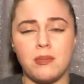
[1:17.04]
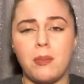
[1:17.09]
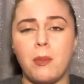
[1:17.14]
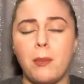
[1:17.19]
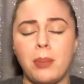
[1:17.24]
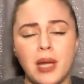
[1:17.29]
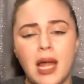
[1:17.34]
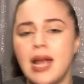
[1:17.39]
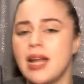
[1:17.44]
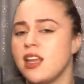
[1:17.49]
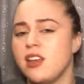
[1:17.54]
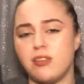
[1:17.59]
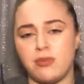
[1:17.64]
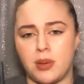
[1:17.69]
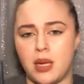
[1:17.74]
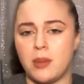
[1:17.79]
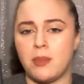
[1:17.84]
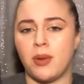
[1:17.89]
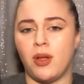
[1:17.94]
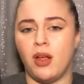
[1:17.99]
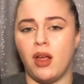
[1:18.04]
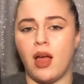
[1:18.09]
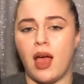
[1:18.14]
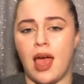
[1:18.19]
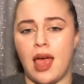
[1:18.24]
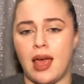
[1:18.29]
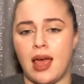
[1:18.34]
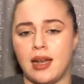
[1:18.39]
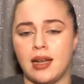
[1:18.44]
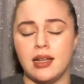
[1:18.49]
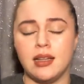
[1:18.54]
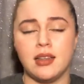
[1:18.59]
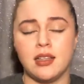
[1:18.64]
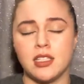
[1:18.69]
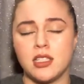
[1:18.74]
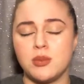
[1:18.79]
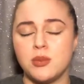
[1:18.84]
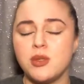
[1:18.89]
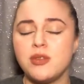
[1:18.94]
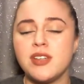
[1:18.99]
plenty of people, and
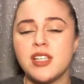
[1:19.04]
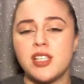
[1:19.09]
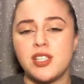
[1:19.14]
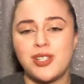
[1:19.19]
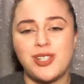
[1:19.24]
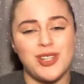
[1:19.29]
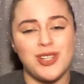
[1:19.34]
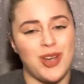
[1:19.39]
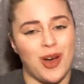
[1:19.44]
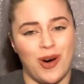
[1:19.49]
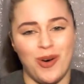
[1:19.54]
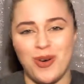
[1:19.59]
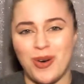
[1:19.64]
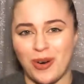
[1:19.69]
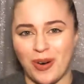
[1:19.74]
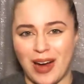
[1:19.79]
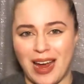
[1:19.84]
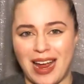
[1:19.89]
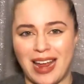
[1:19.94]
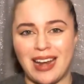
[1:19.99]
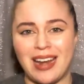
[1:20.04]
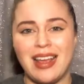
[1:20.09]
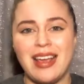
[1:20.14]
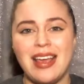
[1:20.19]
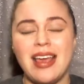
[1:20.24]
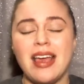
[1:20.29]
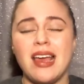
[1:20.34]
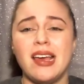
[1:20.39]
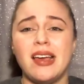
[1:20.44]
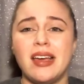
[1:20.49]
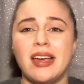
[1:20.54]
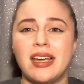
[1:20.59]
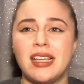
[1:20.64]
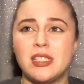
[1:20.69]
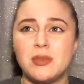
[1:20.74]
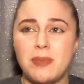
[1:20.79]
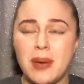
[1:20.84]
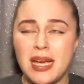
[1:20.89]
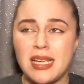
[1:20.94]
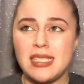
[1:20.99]
this movie's so great. It's
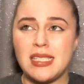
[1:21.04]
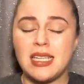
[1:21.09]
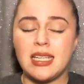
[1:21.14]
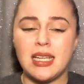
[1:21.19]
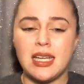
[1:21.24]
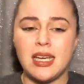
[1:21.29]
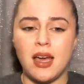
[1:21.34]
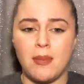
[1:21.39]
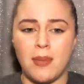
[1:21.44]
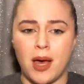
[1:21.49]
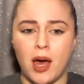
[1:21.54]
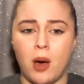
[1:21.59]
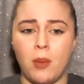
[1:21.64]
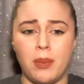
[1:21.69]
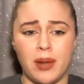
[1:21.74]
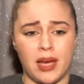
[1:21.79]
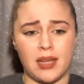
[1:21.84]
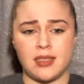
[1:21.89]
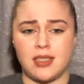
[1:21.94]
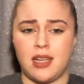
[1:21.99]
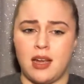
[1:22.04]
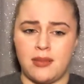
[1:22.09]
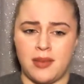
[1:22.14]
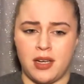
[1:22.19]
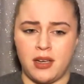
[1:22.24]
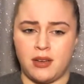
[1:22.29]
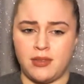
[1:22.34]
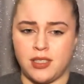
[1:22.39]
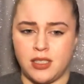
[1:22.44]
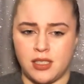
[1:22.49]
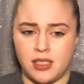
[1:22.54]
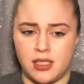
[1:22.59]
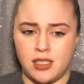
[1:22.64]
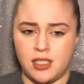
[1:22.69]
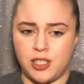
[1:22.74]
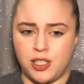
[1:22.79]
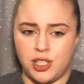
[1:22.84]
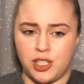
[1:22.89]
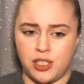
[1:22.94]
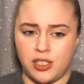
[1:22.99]
basically about Black Dynamite, obviously
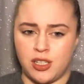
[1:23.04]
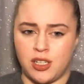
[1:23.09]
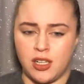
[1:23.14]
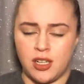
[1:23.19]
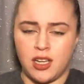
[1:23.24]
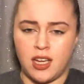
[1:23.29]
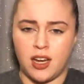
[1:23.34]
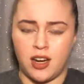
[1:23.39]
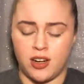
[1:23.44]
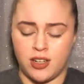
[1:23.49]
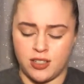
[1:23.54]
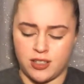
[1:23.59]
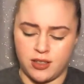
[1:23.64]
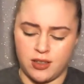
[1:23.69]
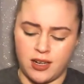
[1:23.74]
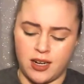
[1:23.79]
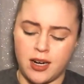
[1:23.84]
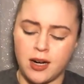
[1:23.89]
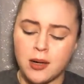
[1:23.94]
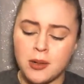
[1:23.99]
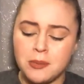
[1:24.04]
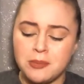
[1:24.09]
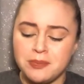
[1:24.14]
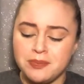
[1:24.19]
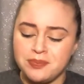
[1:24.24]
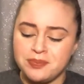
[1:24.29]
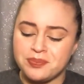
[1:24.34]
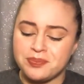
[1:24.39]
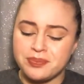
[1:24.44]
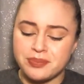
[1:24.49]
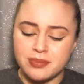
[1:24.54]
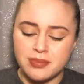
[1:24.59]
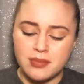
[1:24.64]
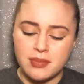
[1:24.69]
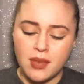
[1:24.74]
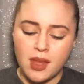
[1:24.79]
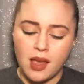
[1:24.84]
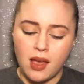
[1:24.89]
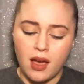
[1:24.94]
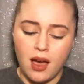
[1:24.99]
titular character there.
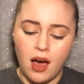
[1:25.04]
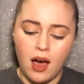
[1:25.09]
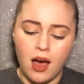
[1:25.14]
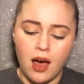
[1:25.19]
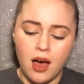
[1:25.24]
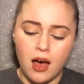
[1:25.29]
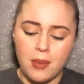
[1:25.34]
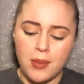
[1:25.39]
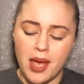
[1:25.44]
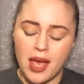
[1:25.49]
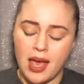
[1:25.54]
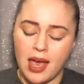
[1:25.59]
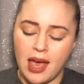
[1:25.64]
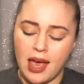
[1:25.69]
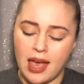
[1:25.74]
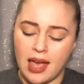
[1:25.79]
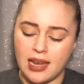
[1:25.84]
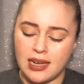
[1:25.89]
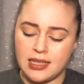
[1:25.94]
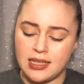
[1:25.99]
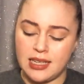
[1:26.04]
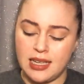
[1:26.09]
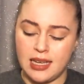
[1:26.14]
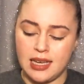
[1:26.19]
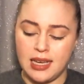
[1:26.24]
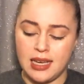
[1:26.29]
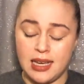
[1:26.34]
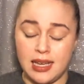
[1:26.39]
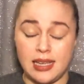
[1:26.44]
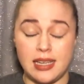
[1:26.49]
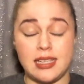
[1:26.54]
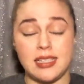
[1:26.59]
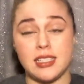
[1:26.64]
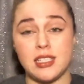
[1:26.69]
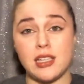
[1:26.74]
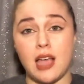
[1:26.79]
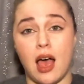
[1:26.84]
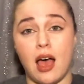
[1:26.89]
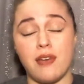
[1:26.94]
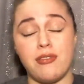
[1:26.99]
And he is
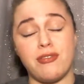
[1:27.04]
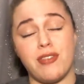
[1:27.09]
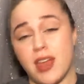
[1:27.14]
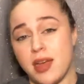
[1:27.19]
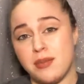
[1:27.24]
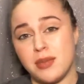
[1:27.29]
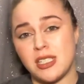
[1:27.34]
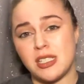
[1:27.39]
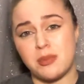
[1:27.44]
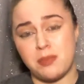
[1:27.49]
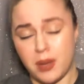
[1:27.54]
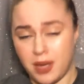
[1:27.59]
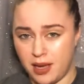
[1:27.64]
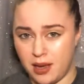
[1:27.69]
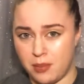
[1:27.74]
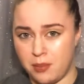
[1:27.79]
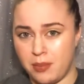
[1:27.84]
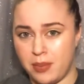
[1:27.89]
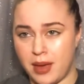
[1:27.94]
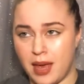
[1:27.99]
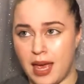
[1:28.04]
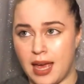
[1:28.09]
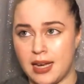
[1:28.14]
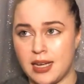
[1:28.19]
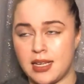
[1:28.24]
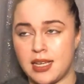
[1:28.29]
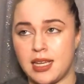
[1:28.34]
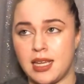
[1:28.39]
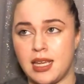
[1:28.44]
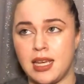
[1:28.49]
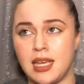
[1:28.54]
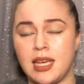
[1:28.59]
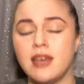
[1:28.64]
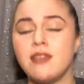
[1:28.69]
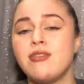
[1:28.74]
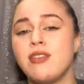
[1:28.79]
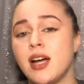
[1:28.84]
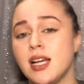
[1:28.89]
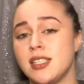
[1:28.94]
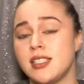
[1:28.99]
a famous pimp, and he
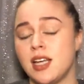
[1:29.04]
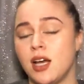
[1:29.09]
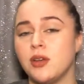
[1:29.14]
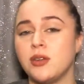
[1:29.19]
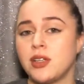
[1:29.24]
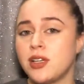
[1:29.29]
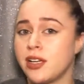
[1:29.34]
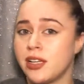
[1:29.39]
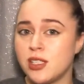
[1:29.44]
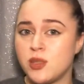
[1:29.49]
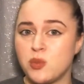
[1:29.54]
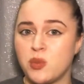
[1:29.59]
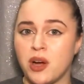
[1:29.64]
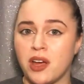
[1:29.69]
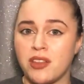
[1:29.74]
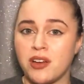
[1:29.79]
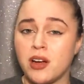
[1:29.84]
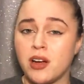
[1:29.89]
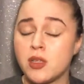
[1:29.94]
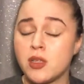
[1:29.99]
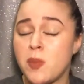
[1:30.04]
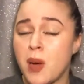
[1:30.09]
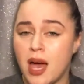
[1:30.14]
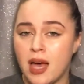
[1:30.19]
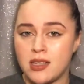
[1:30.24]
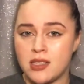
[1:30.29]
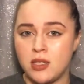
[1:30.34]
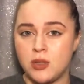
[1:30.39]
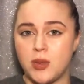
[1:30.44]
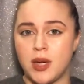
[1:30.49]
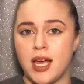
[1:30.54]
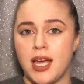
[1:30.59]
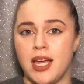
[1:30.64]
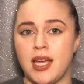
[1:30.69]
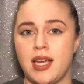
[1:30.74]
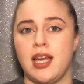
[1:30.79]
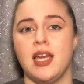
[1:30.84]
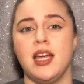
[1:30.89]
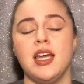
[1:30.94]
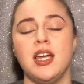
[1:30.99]
finds out that his brother has passed
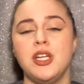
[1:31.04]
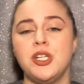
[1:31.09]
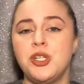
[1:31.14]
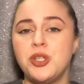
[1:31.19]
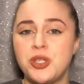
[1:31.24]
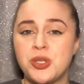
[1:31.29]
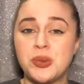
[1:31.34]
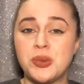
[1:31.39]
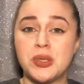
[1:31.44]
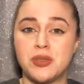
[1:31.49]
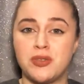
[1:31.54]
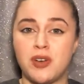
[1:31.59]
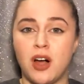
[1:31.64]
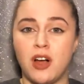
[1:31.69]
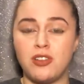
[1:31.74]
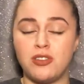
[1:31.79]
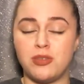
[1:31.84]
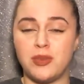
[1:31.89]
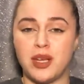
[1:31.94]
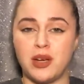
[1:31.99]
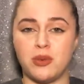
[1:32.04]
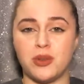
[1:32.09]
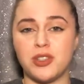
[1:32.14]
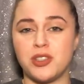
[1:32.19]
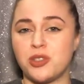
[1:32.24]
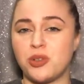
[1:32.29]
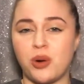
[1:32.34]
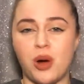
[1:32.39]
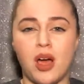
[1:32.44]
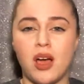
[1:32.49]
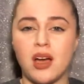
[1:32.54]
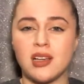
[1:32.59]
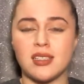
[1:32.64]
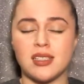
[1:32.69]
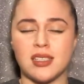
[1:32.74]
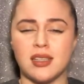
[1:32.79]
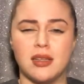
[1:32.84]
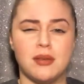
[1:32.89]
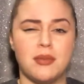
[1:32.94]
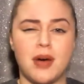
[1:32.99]
away due to involvement with drugs
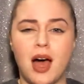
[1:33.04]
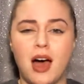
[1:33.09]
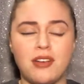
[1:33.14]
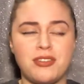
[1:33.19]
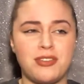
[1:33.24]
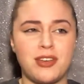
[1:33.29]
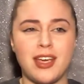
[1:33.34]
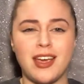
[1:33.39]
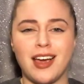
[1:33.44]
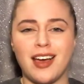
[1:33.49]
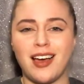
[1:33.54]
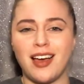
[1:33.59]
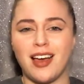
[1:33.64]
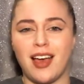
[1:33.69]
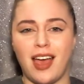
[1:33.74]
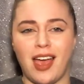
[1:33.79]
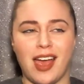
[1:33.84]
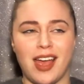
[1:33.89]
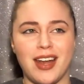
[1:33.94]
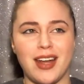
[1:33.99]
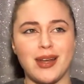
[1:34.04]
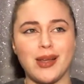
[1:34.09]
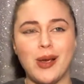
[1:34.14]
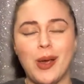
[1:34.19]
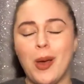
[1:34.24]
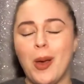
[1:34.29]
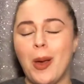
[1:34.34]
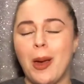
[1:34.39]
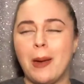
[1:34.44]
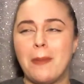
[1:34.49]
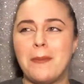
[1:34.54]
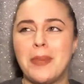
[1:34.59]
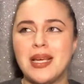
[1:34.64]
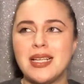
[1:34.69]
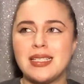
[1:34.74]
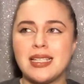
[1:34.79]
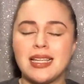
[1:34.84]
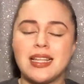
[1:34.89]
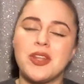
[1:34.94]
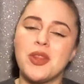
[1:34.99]
and the mafia, and
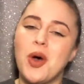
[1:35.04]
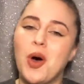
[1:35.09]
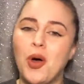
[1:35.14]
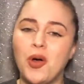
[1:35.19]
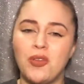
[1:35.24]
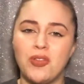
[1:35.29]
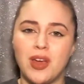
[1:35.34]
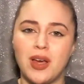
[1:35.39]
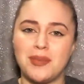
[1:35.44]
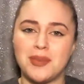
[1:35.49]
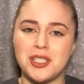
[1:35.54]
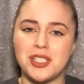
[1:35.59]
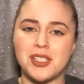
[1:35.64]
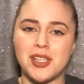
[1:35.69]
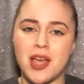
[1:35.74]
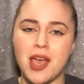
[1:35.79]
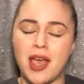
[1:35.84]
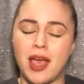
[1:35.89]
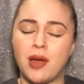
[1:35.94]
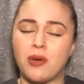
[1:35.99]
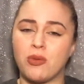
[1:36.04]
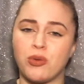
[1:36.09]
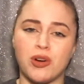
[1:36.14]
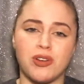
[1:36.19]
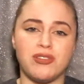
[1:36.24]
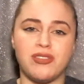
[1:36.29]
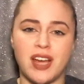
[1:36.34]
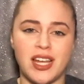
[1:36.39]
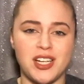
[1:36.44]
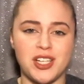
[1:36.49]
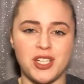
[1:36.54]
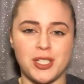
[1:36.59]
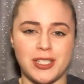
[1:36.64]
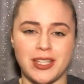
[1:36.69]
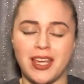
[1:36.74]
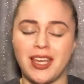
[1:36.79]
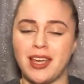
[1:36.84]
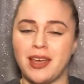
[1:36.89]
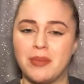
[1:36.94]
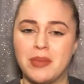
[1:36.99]
basically the whole film is a revenge
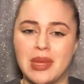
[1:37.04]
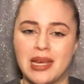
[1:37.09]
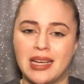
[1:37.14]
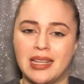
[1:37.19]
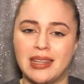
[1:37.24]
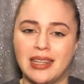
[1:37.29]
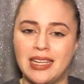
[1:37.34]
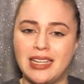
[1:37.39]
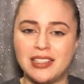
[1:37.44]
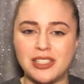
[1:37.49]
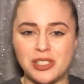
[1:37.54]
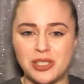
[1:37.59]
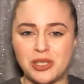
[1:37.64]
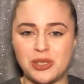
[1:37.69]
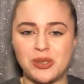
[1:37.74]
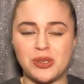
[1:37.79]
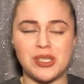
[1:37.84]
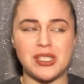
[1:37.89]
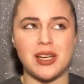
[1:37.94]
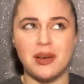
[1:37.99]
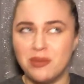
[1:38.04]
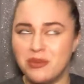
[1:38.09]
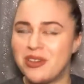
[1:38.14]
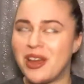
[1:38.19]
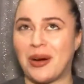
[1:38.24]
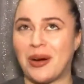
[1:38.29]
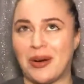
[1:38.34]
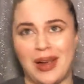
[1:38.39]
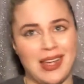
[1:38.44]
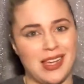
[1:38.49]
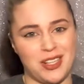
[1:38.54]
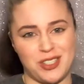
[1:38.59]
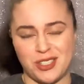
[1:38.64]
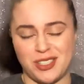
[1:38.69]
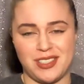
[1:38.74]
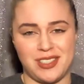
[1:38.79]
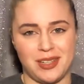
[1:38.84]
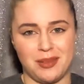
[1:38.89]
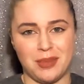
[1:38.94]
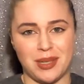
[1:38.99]
scheme that leads to some very
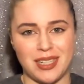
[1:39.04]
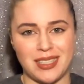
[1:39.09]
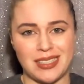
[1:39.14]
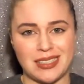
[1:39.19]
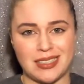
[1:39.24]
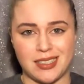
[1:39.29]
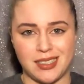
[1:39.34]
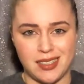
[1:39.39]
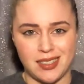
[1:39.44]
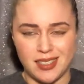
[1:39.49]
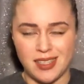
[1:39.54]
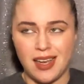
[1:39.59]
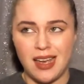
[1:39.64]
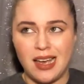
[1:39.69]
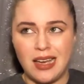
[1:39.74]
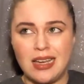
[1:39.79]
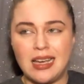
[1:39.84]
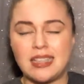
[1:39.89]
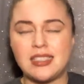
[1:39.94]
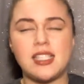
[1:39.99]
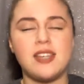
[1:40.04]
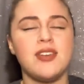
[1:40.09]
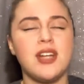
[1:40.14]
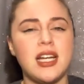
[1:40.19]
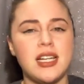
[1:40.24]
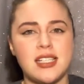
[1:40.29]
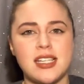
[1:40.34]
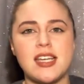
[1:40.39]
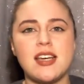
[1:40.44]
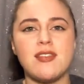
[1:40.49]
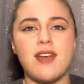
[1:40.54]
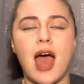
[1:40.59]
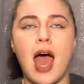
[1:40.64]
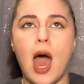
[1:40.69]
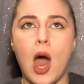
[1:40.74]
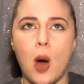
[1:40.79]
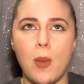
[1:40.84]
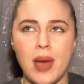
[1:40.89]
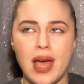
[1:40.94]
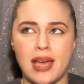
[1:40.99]
interesting places. To give you an idea of
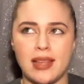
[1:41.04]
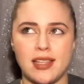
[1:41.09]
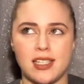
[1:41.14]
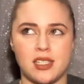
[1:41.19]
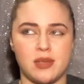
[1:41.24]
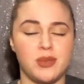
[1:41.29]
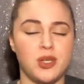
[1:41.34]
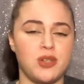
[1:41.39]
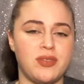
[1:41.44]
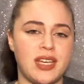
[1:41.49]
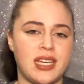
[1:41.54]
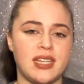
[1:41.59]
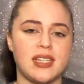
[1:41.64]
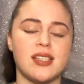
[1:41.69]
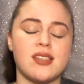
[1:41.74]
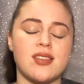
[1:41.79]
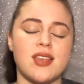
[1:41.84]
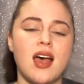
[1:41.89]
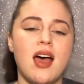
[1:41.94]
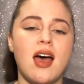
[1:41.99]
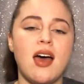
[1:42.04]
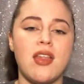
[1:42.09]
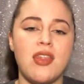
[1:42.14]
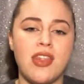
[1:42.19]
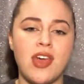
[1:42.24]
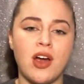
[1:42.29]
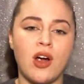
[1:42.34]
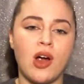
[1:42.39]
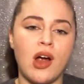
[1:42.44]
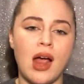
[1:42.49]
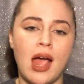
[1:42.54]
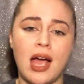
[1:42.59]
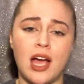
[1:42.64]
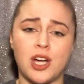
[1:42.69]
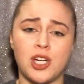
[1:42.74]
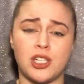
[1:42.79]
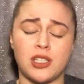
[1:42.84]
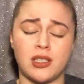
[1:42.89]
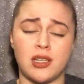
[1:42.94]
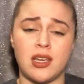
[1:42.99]
how bad this movie is, there are
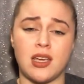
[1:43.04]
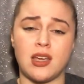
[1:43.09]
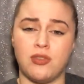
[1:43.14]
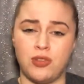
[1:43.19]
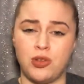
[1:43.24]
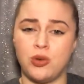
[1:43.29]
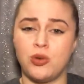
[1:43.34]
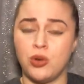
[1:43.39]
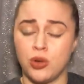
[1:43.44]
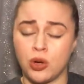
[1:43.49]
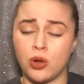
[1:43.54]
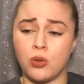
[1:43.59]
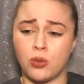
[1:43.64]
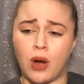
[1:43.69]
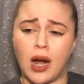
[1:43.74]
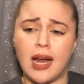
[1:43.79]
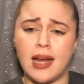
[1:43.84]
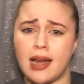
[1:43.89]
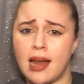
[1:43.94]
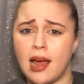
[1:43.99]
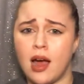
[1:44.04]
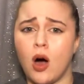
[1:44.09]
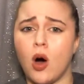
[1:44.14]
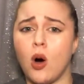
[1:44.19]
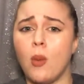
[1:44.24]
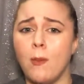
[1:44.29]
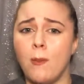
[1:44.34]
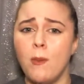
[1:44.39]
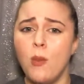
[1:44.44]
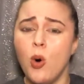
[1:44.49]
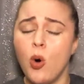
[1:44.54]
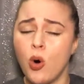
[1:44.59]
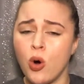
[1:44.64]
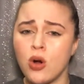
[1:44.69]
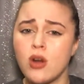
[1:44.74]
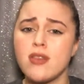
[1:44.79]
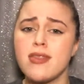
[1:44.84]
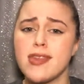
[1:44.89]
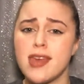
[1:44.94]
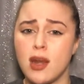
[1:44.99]
actually, if you Google right now,
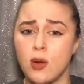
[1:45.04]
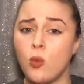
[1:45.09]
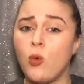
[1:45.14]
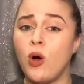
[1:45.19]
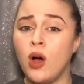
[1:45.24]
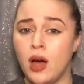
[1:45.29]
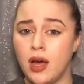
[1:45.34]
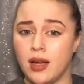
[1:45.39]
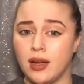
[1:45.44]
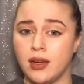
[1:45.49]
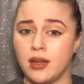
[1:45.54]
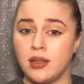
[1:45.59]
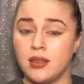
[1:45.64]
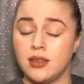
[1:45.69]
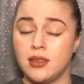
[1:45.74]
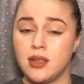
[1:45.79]
more than one,